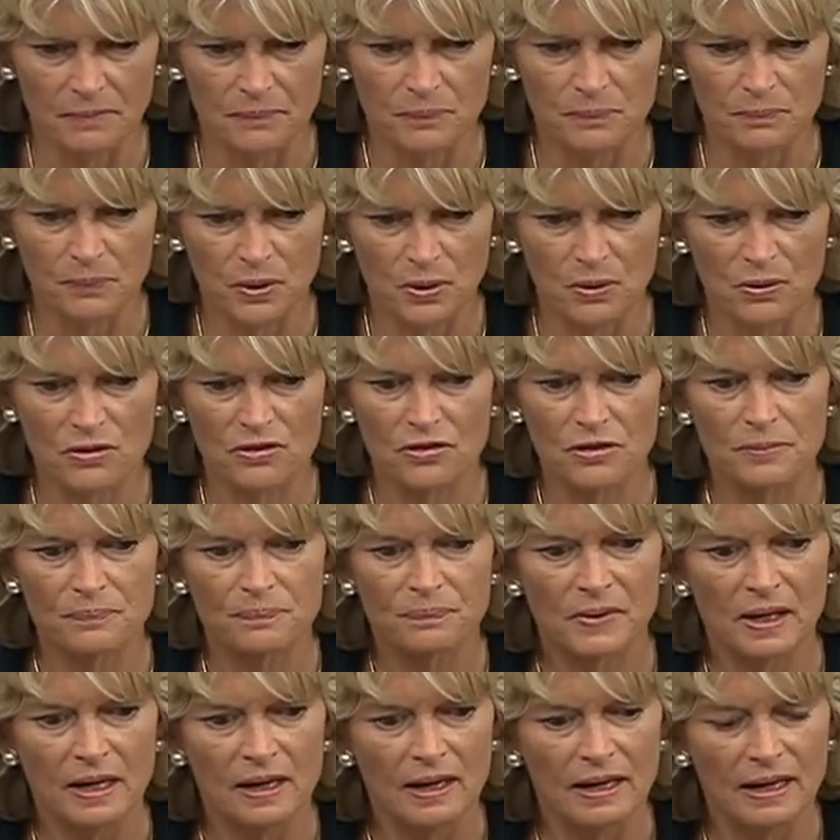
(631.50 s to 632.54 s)
both
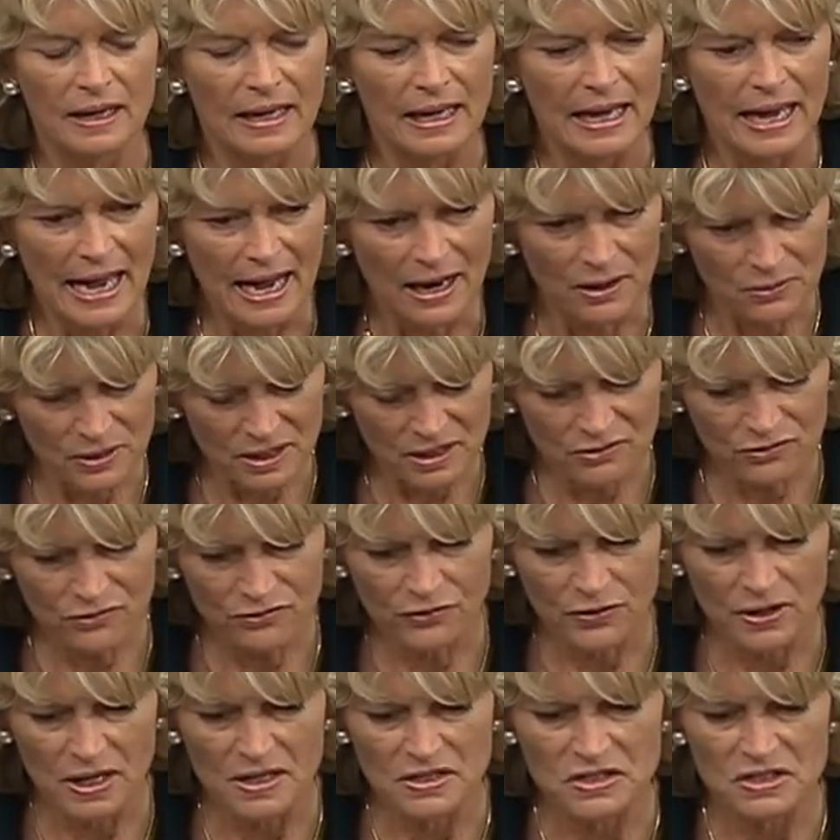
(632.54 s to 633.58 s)
out in
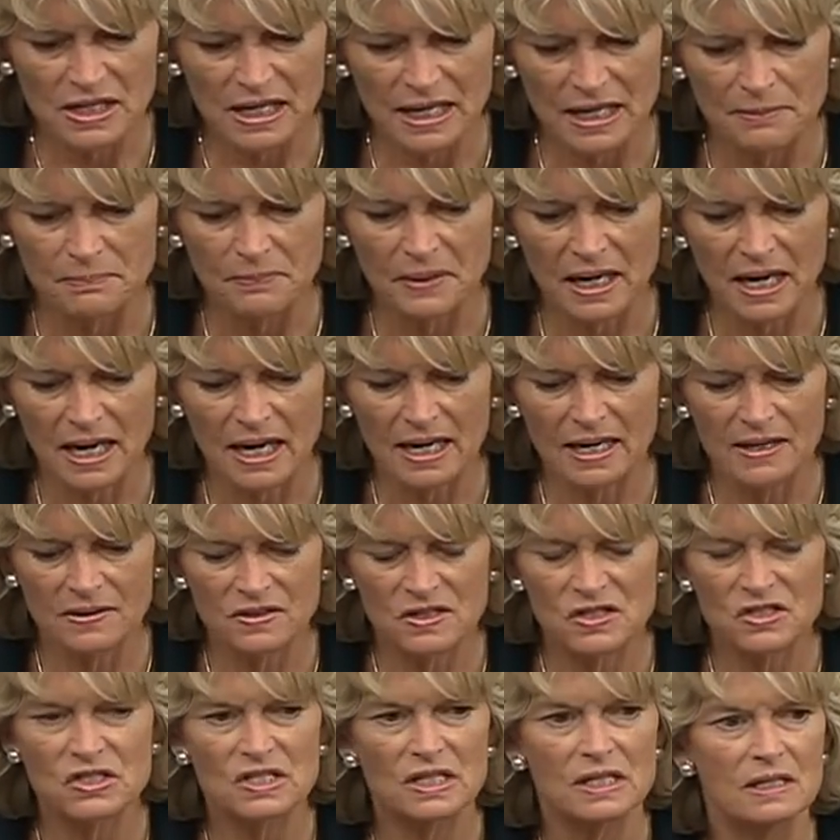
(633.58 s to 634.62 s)
front and behind
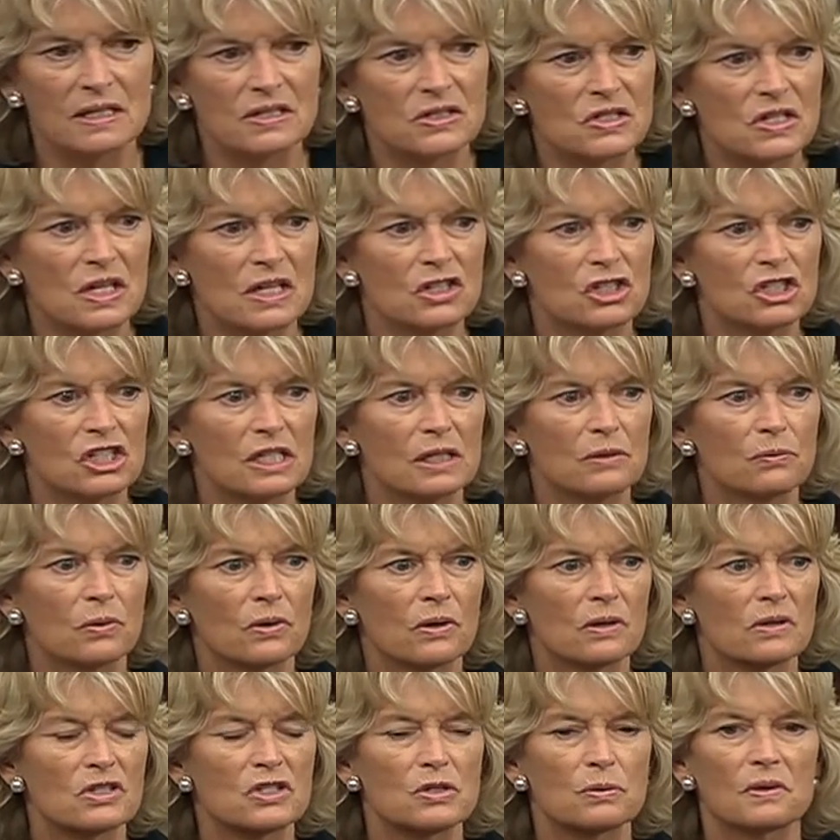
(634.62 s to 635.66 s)
the scenes as she
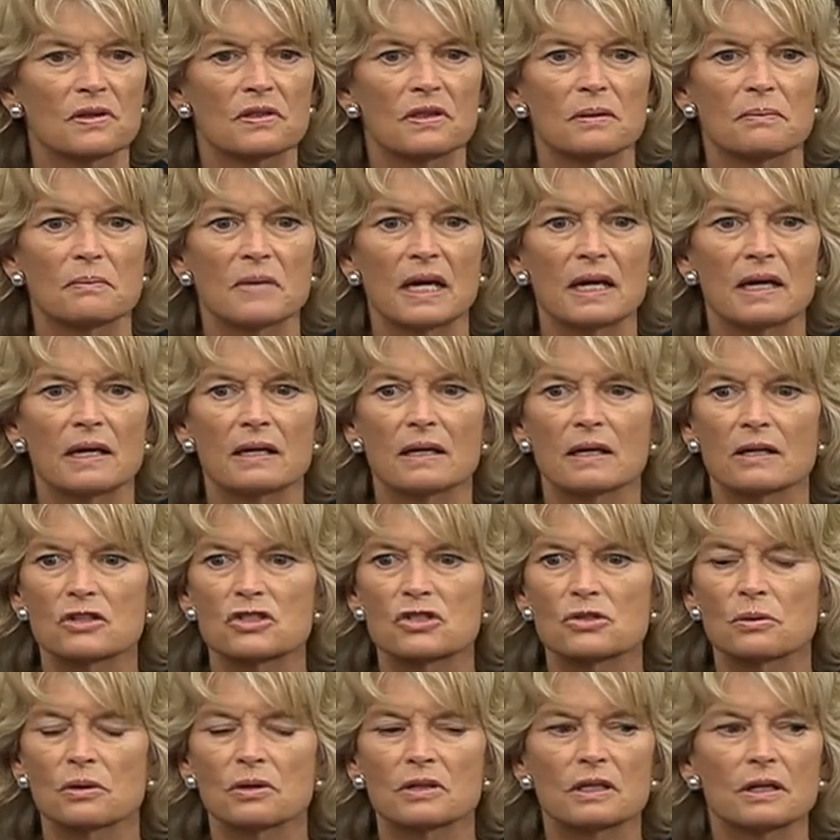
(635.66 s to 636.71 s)
works with the many
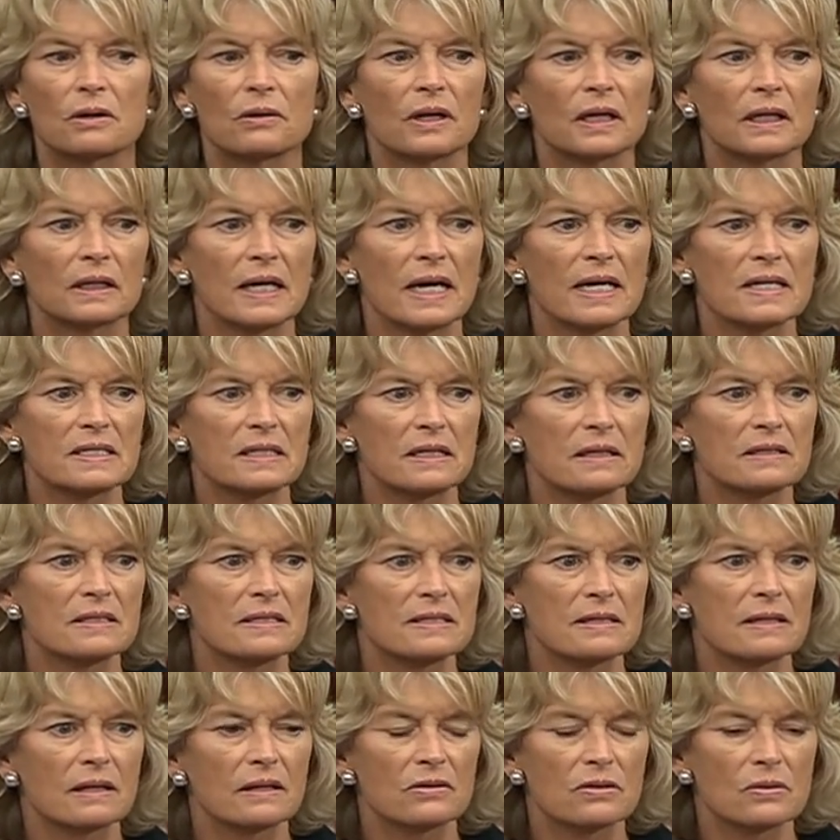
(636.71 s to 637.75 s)
extraordinary
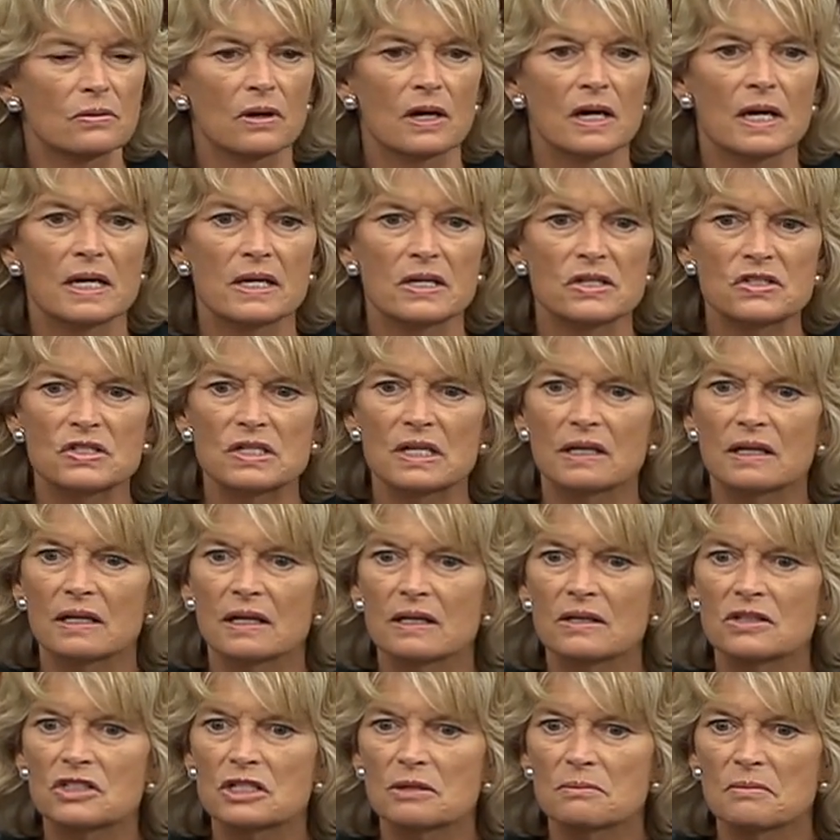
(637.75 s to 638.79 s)
Alaskans that are
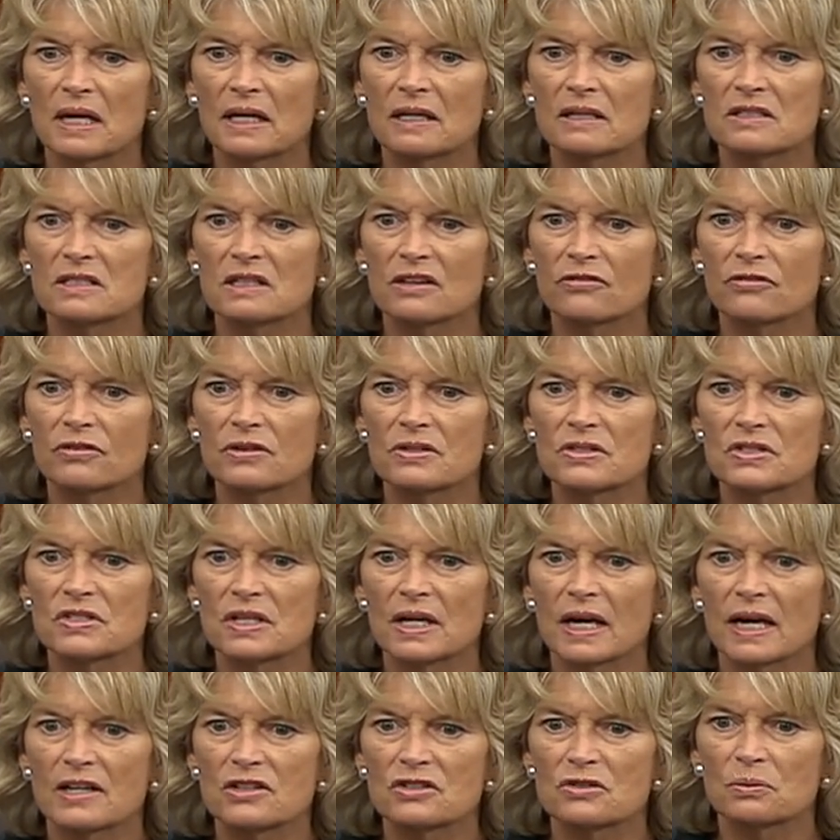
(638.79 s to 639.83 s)
seeking to make a difference
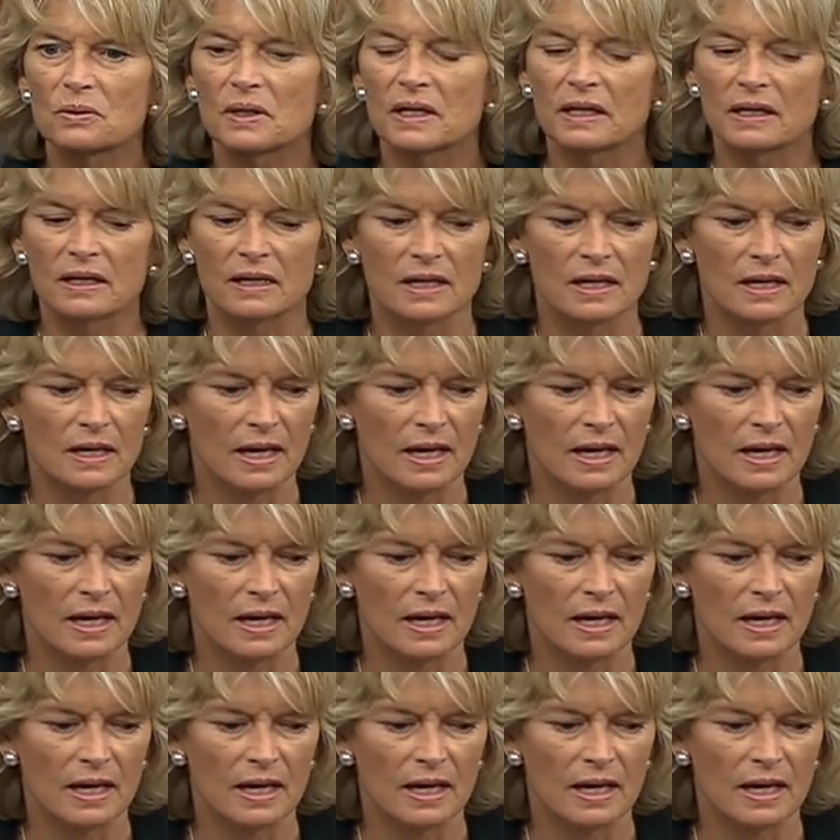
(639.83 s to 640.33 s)
as we